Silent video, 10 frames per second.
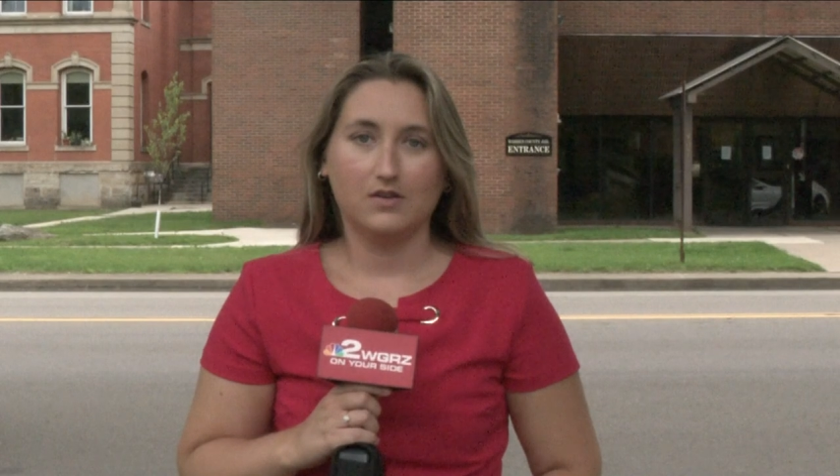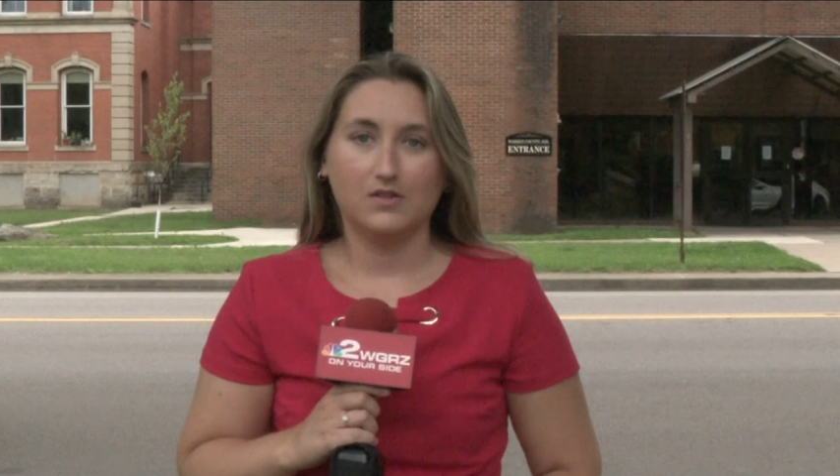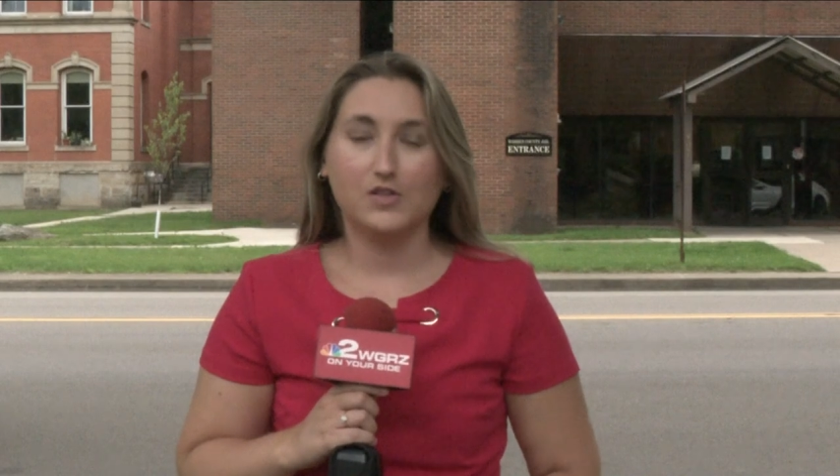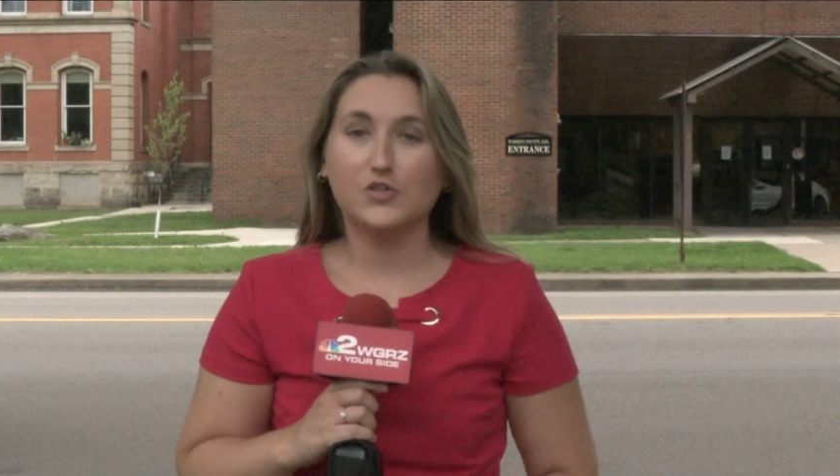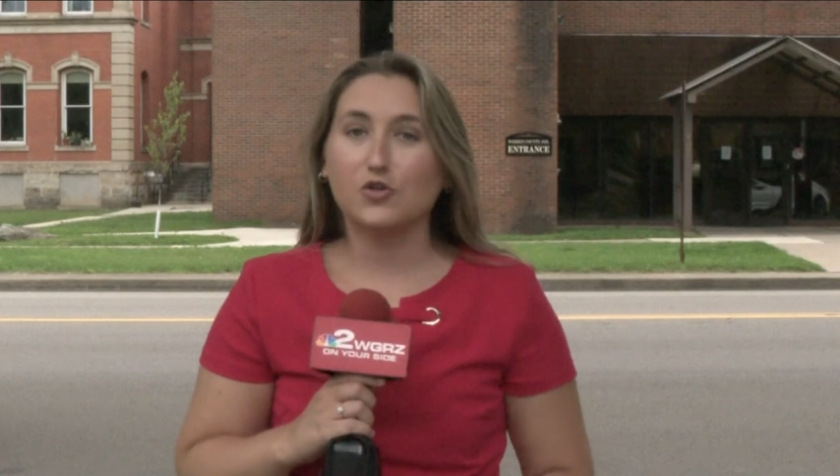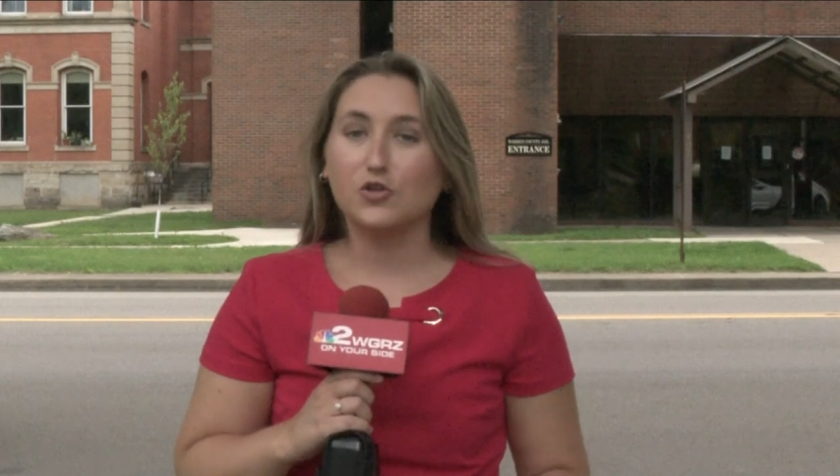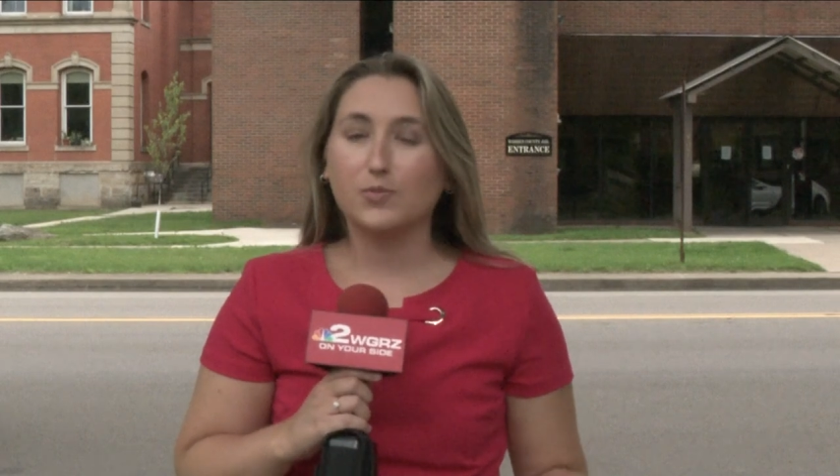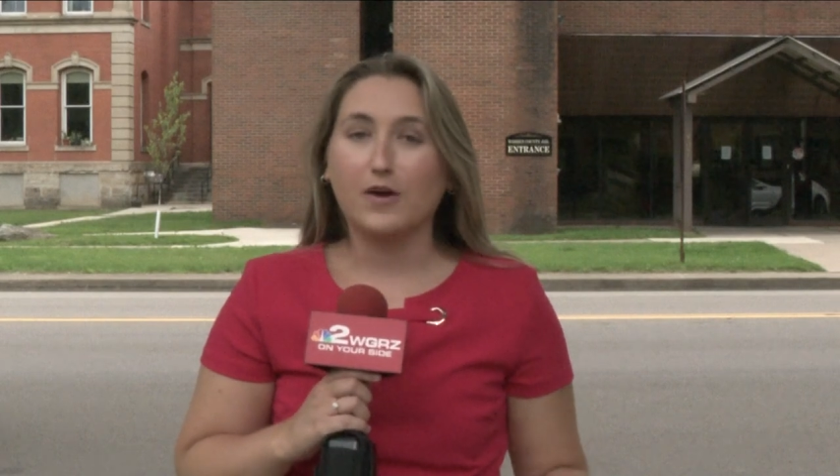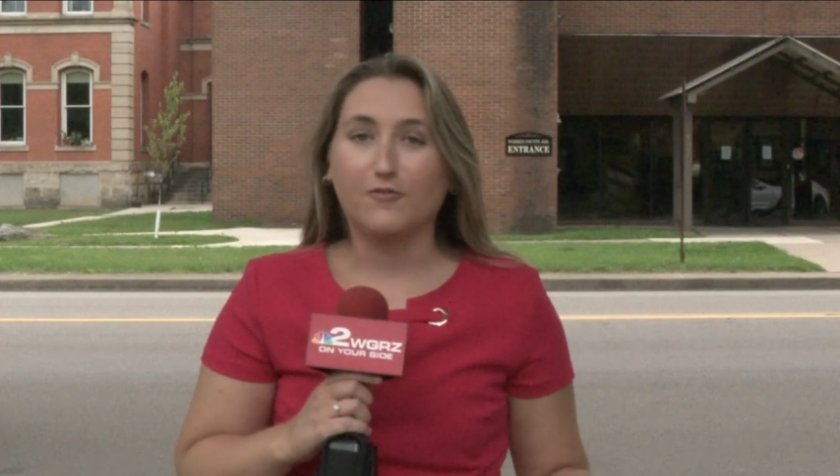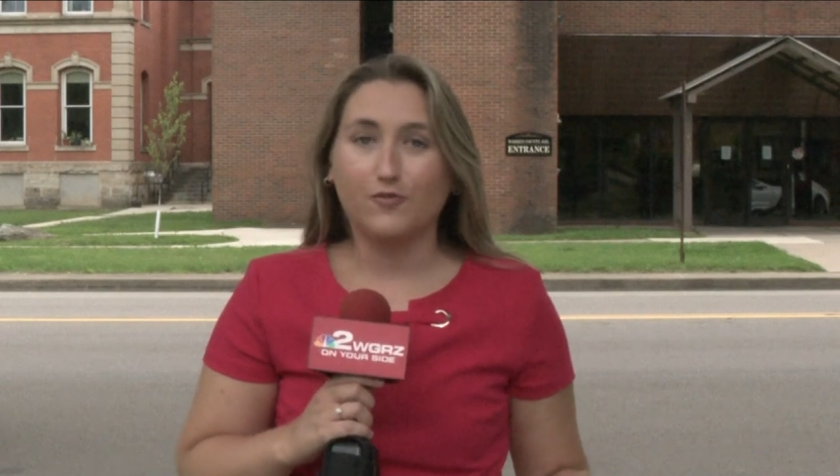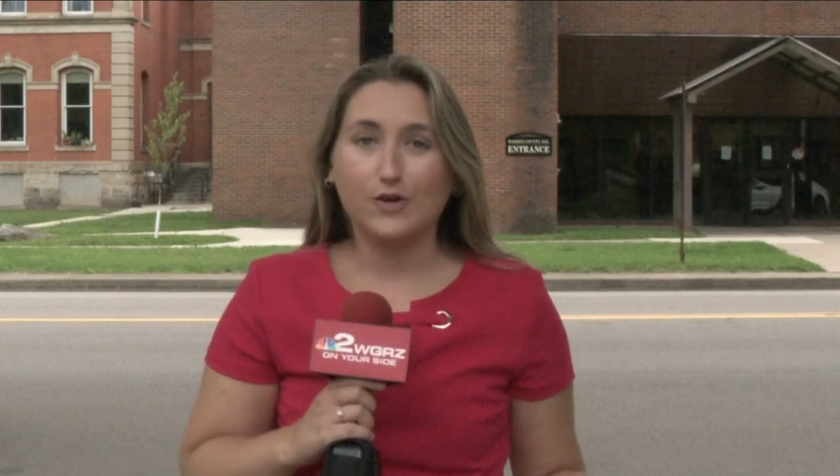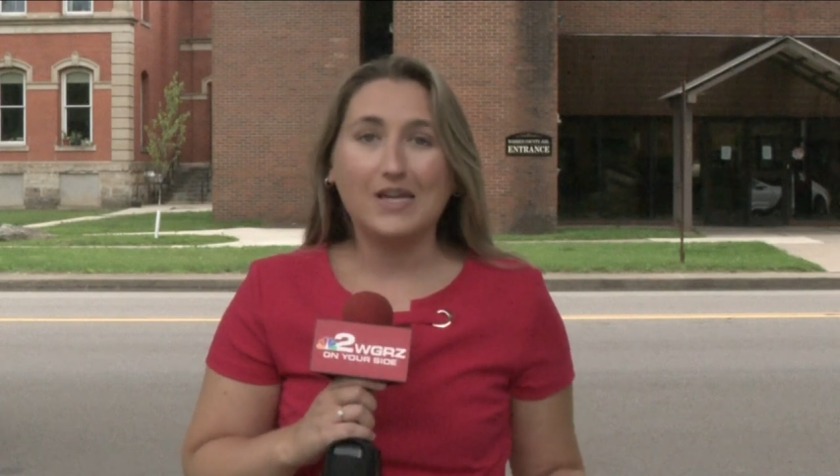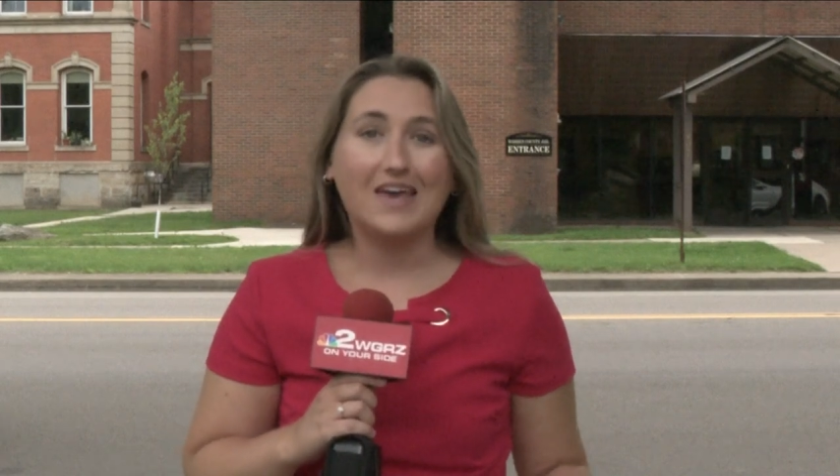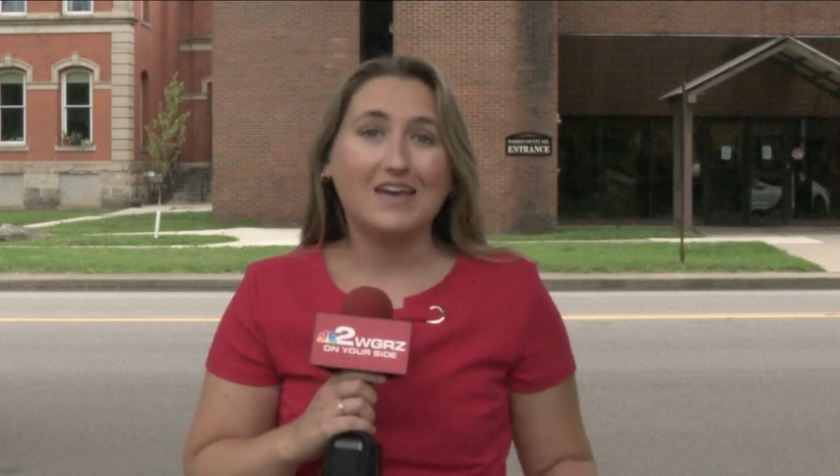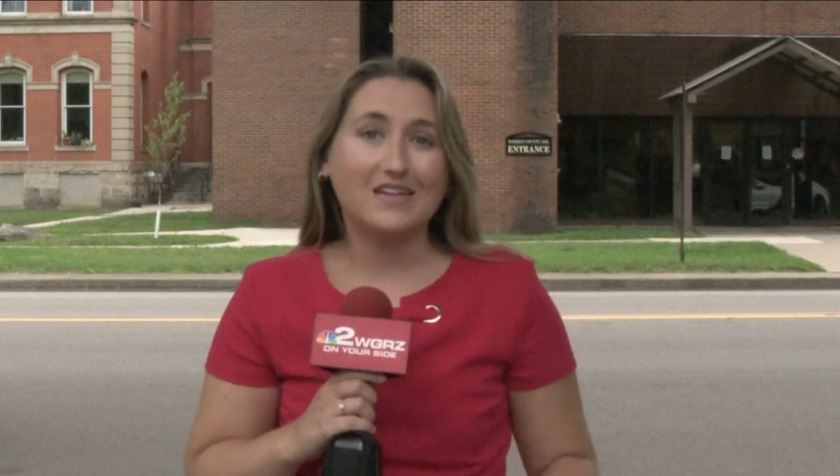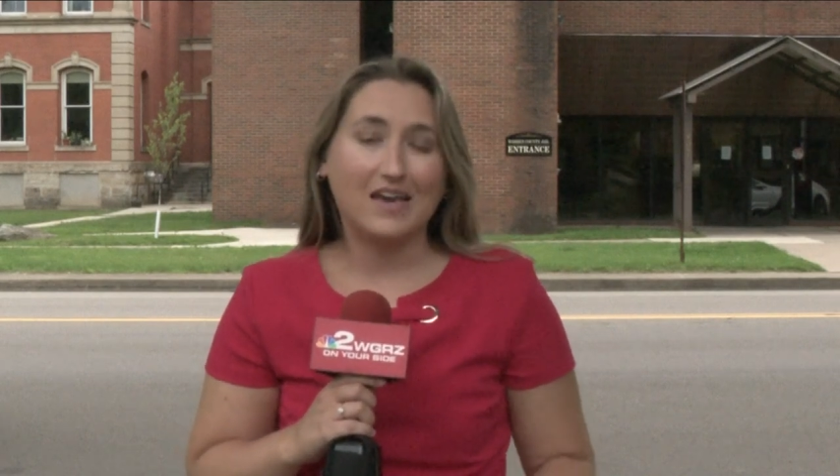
The search by foot and